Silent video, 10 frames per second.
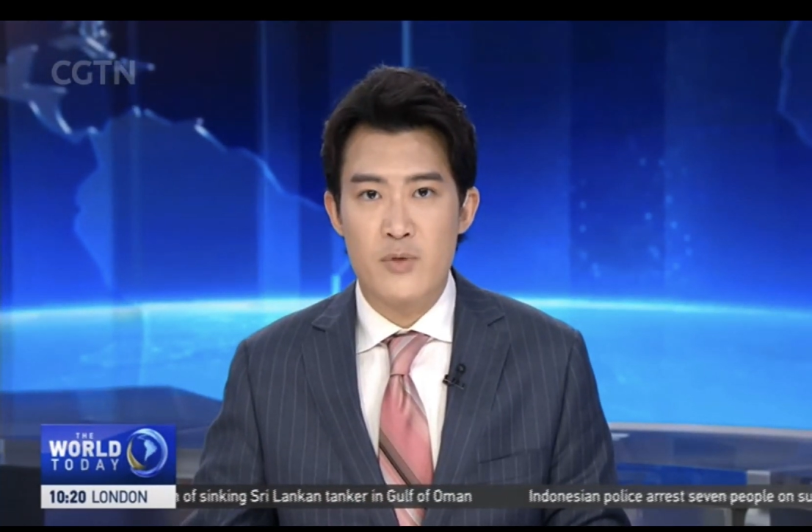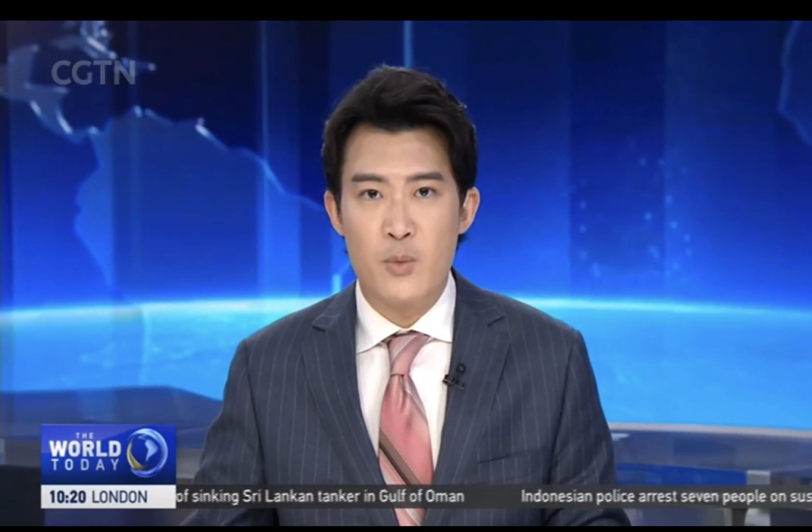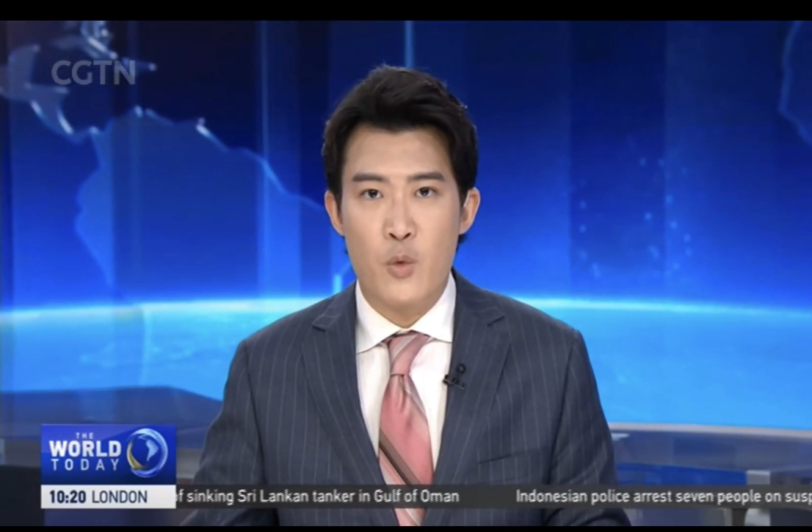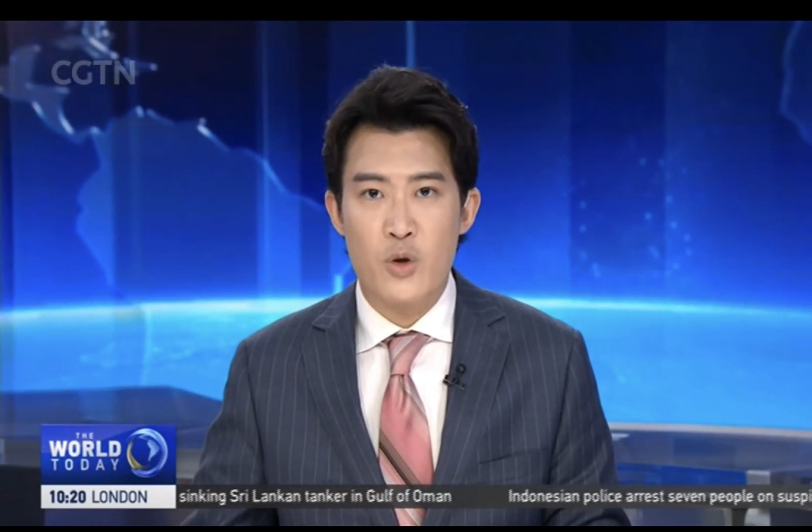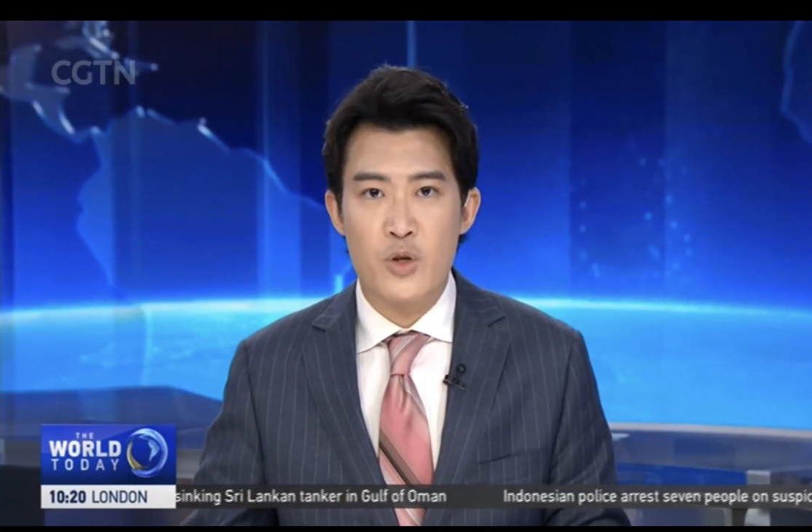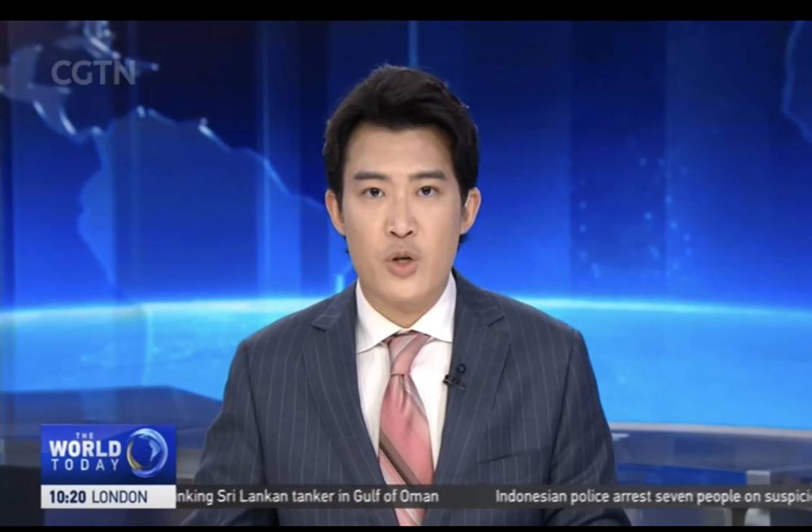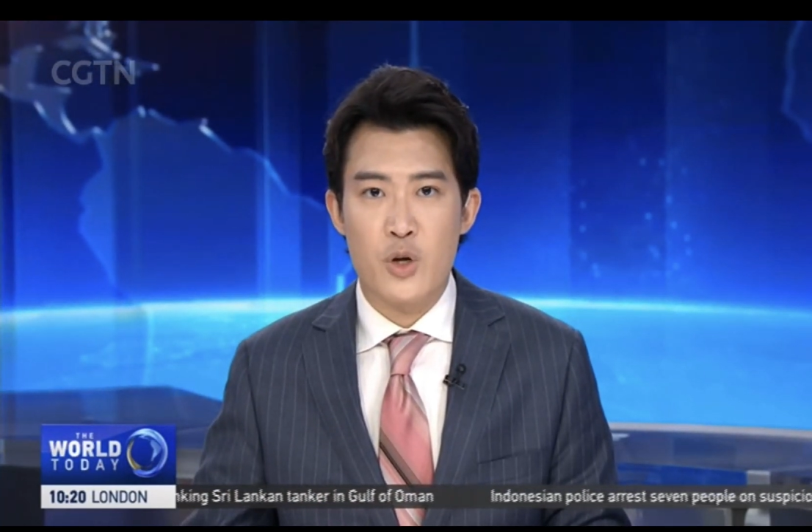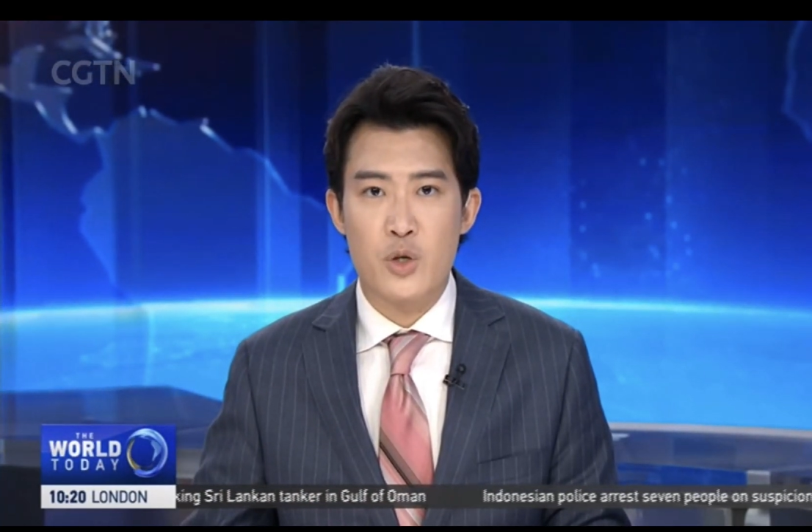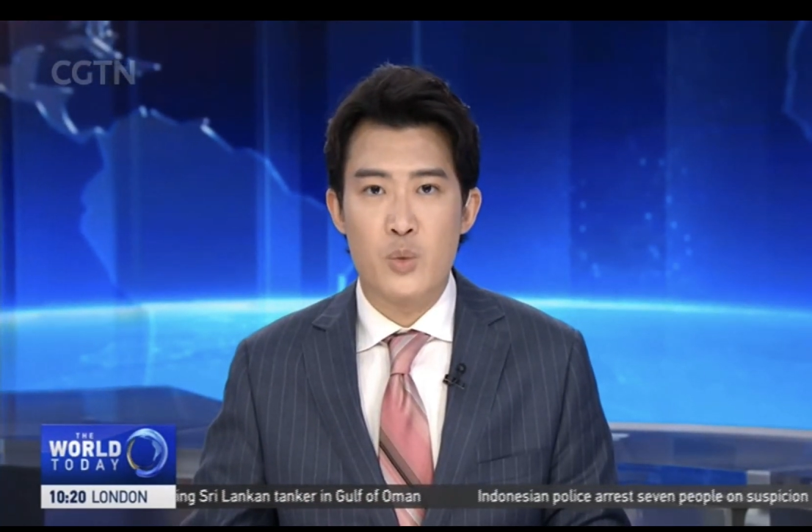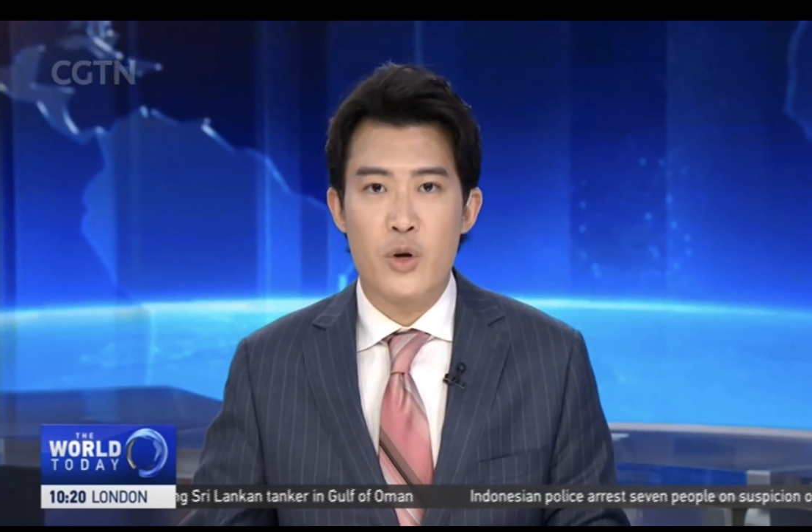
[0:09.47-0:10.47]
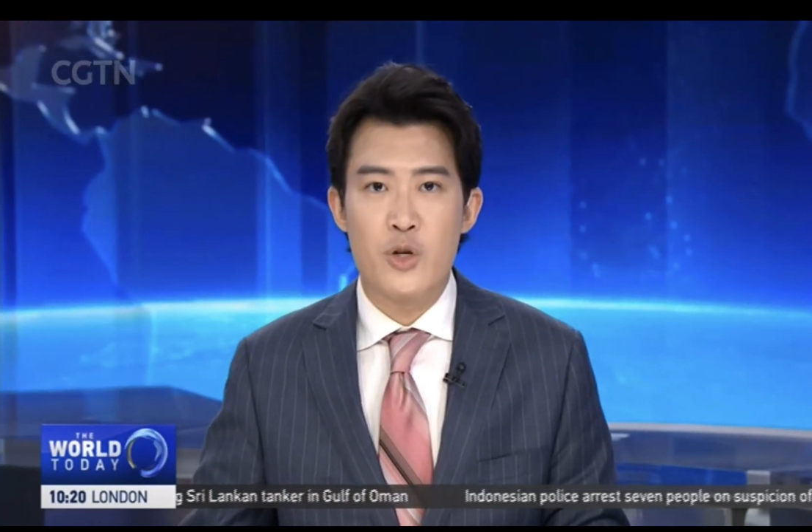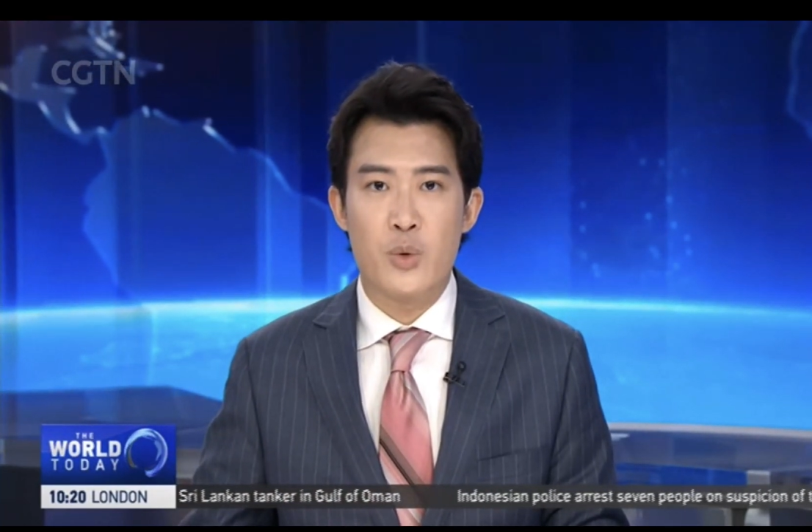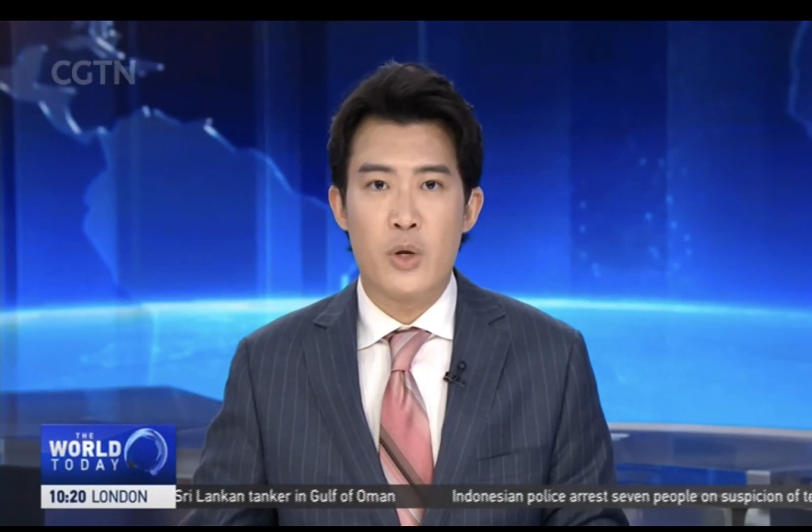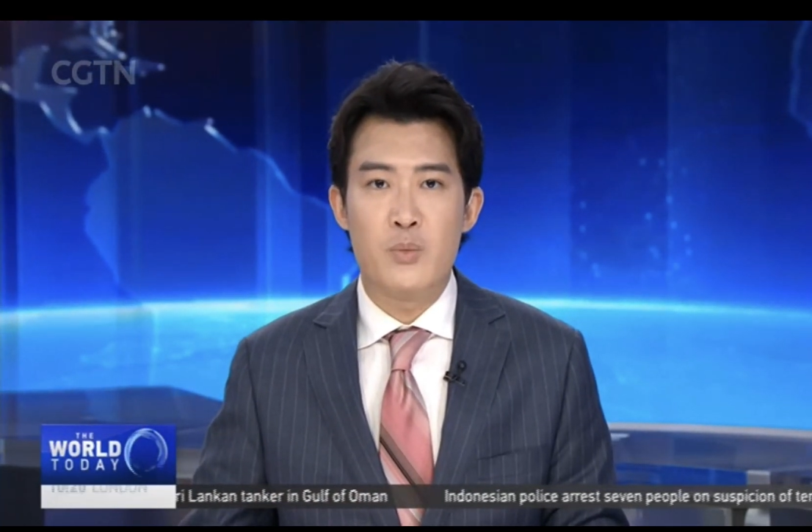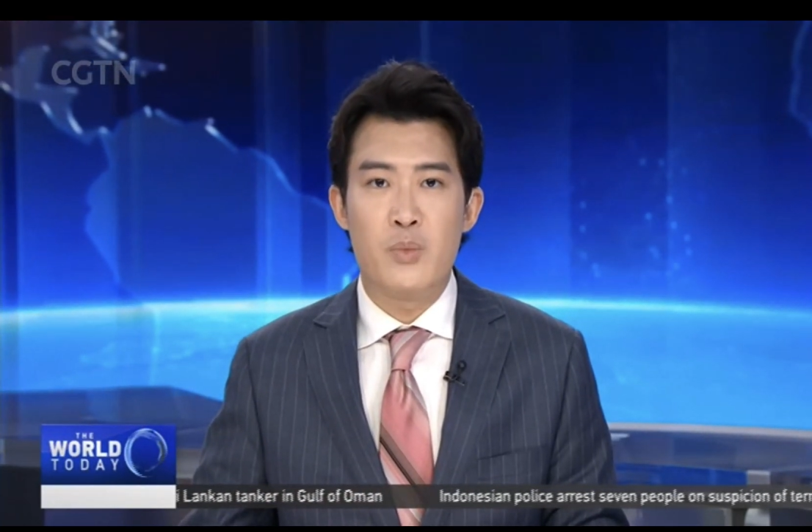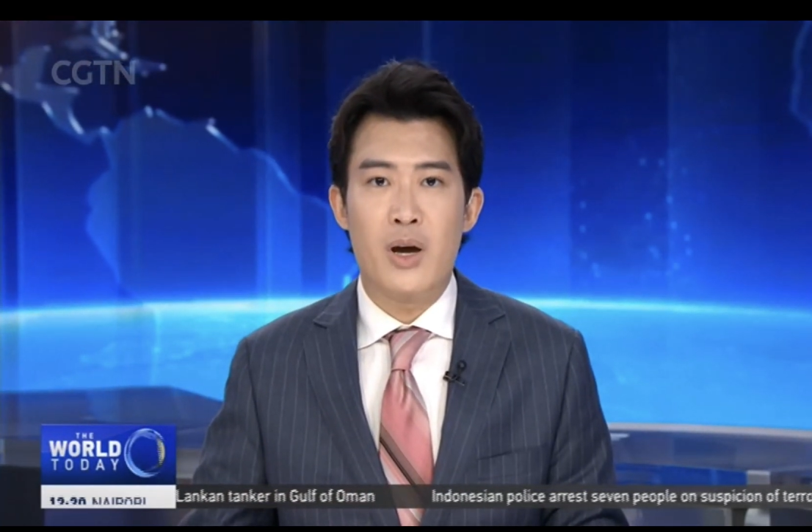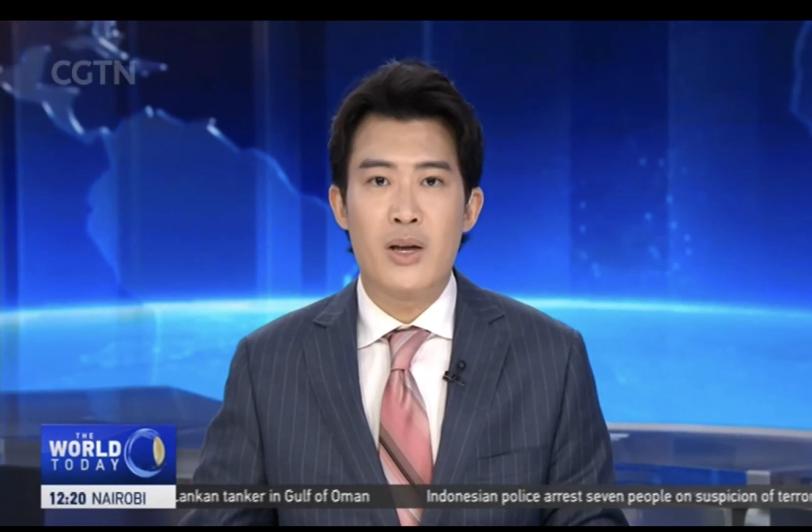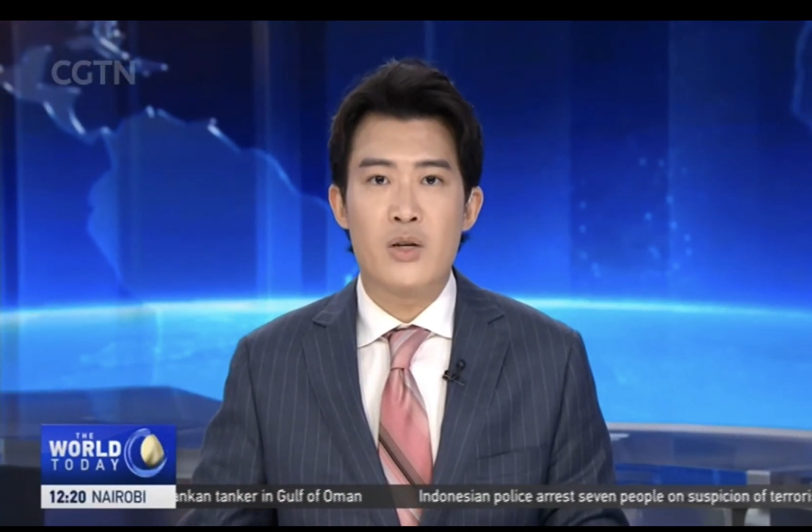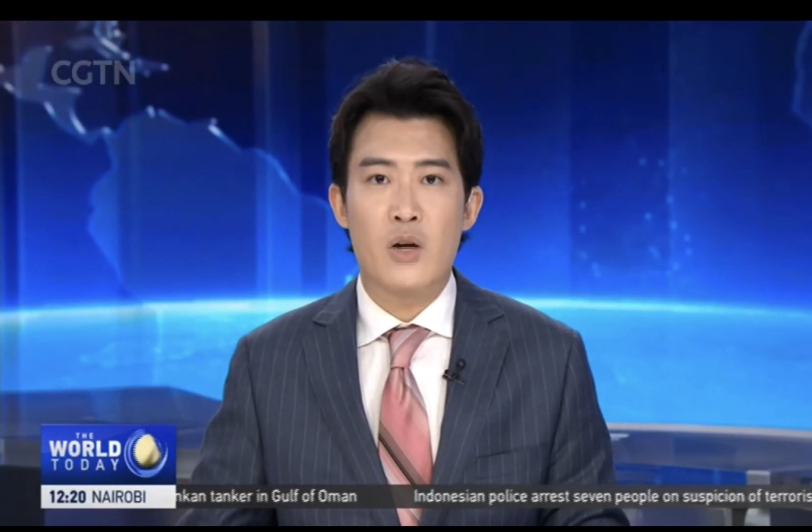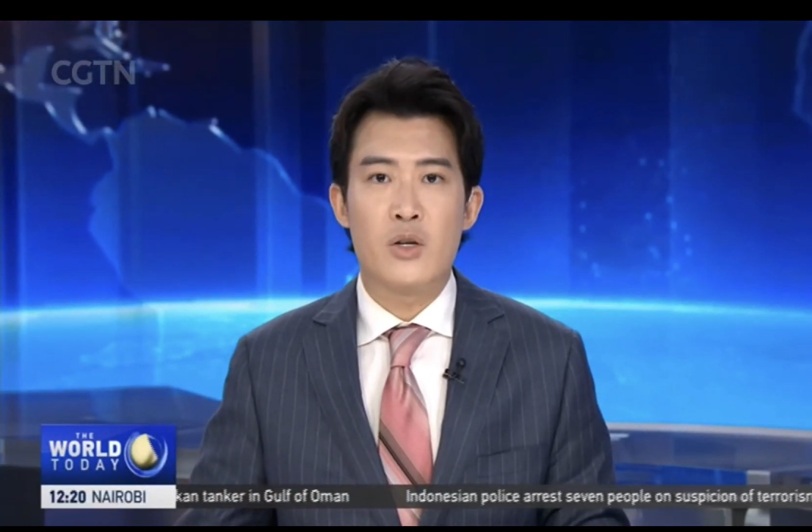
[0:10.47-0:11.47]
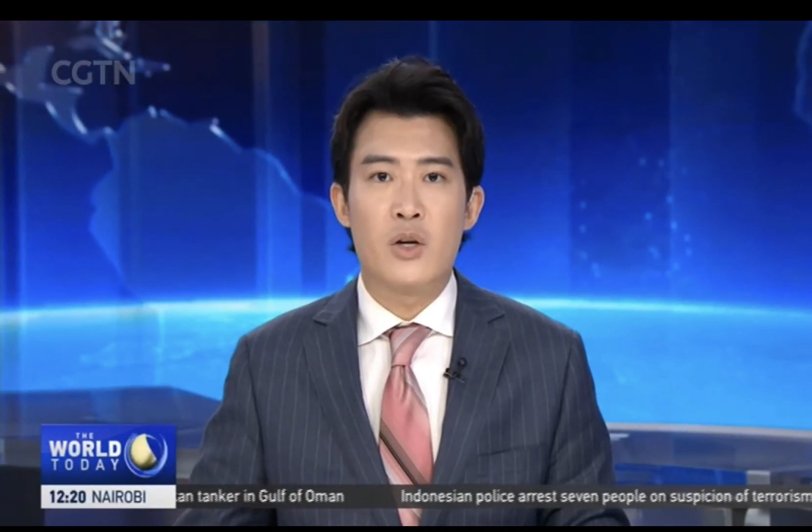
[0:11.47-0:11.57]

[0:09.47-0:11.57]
For more discussion, we are joined by Dr.